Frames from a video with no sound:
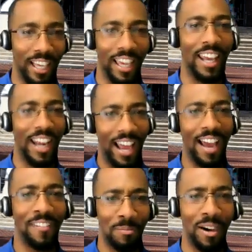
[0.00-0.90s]
Again, I
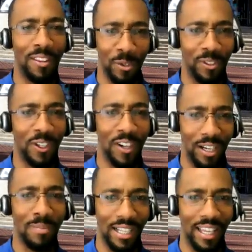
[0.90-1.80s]
have the mother who's going to
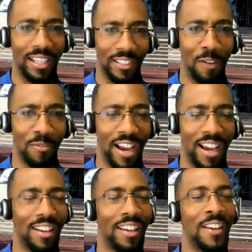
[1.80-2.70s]
cut my legs off, right?